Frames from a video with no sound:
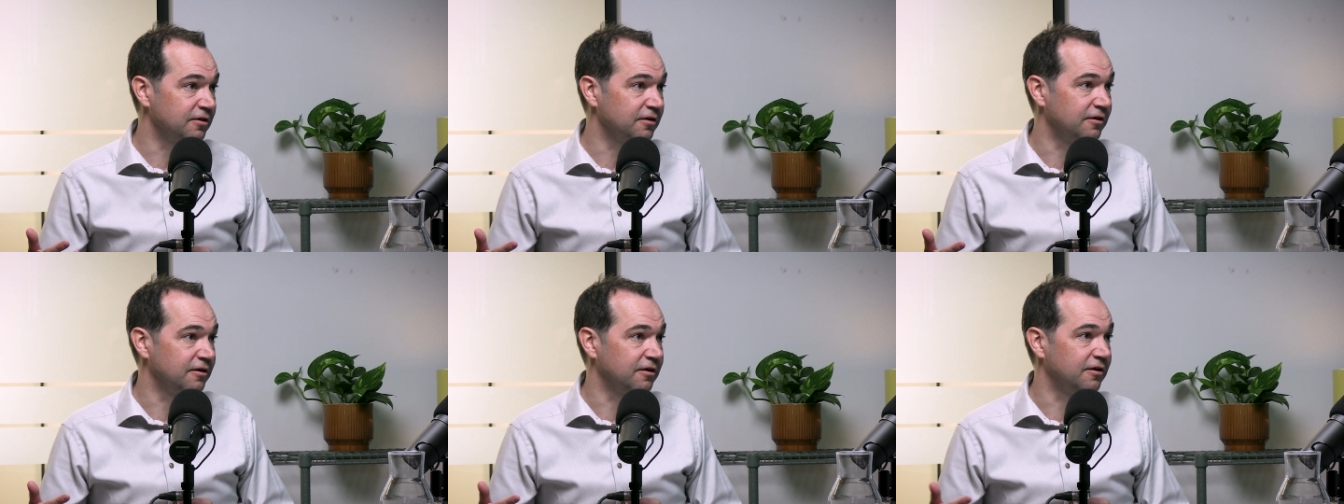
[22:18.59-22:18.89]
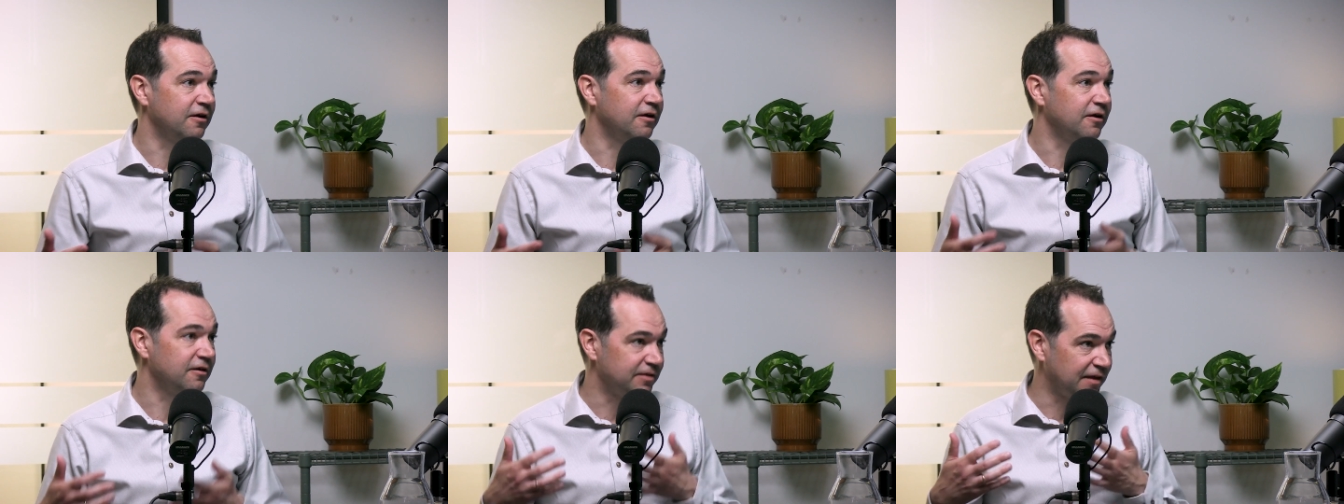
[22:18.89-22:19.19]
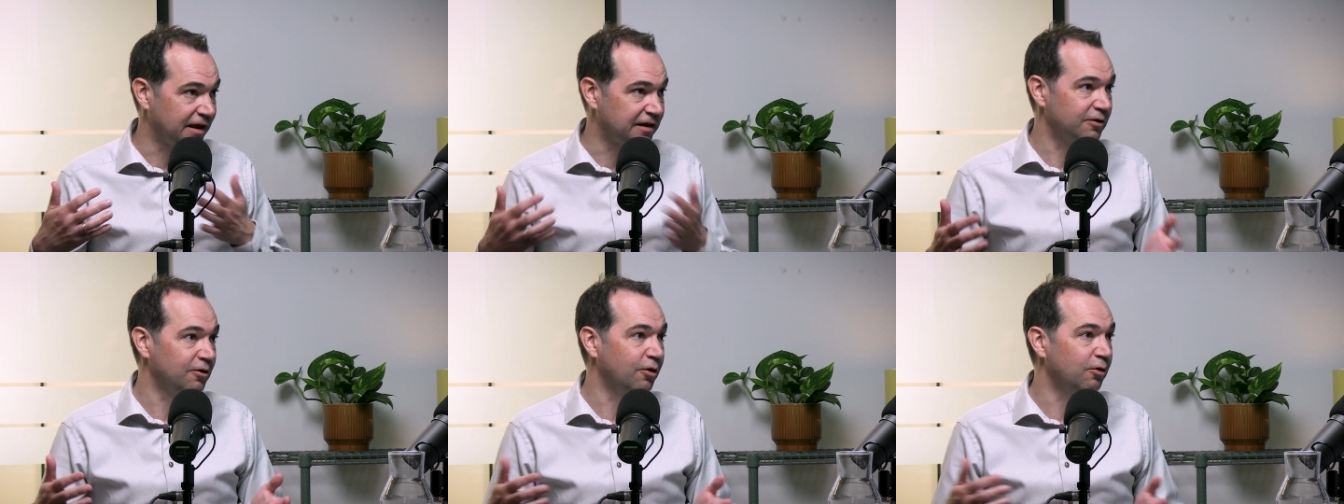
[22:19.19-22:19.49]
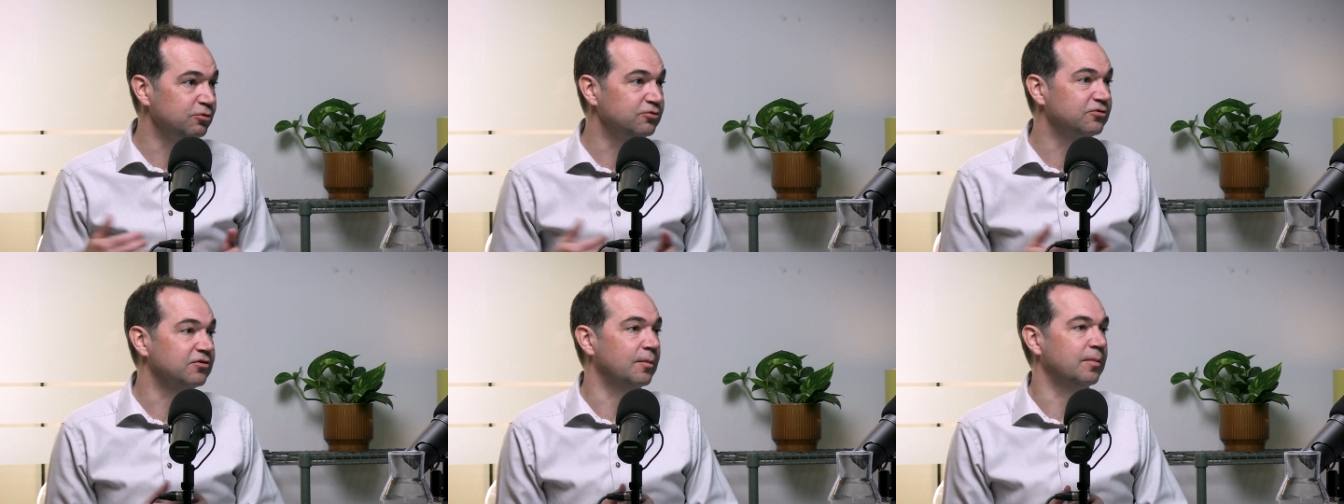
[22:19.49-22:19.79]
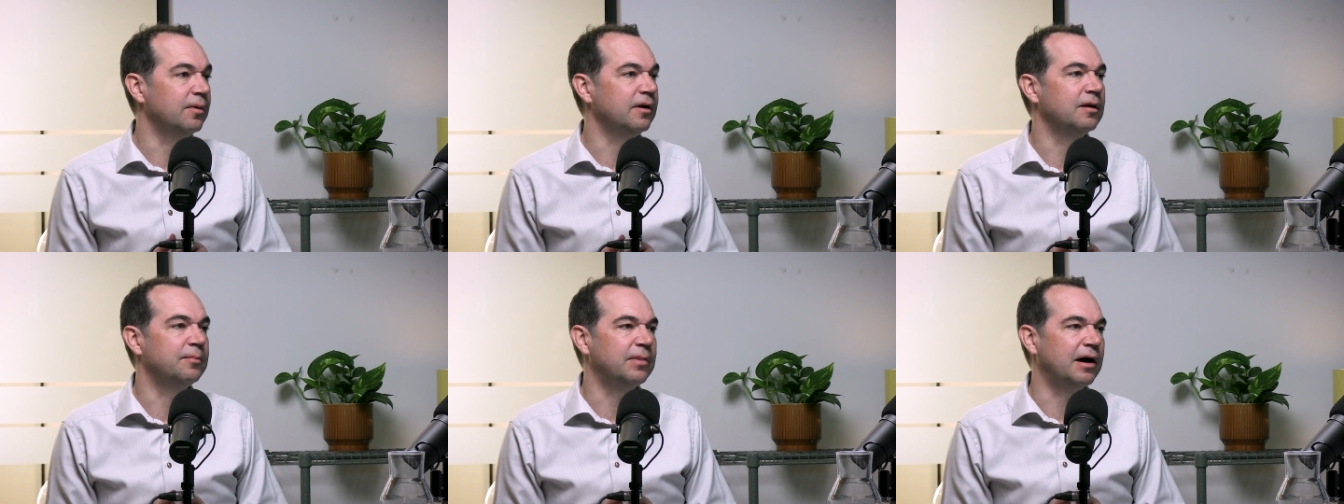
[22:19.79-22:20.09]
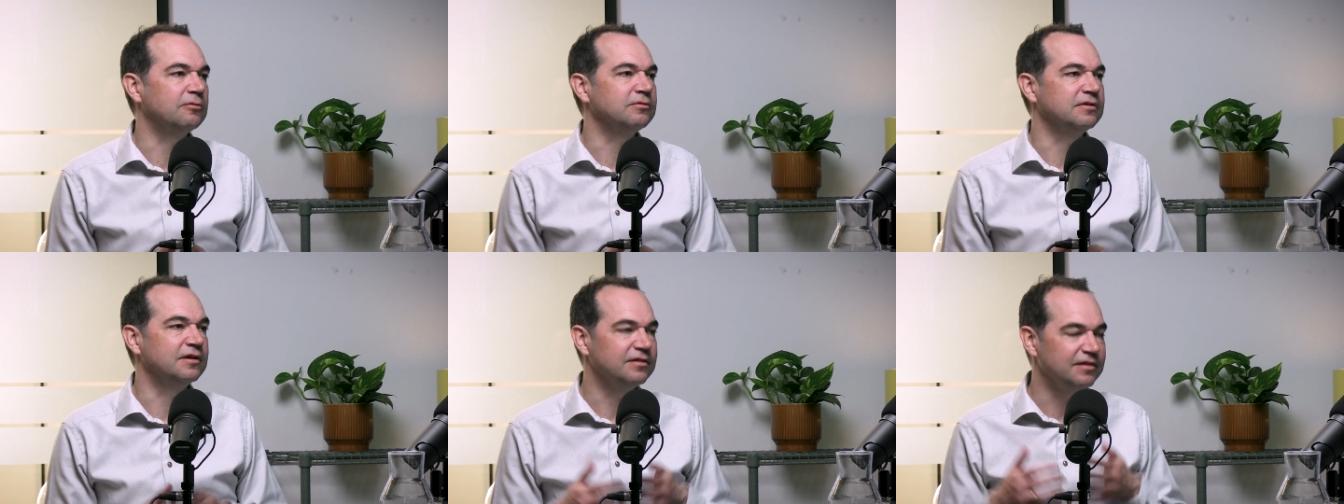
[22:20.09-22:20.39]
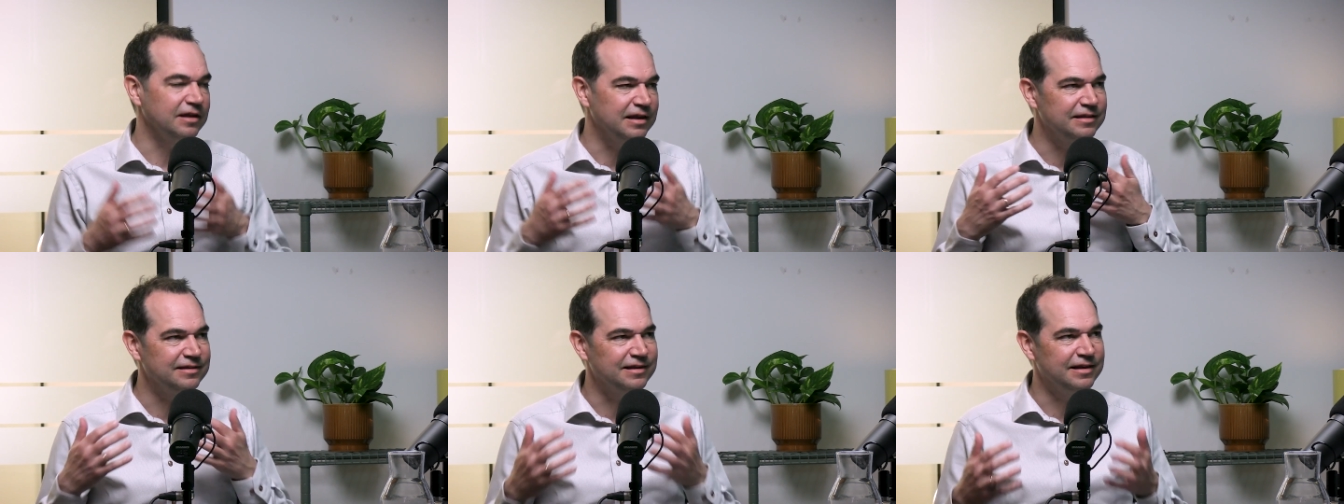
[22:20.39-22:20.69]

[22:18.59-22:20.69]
that knows about it.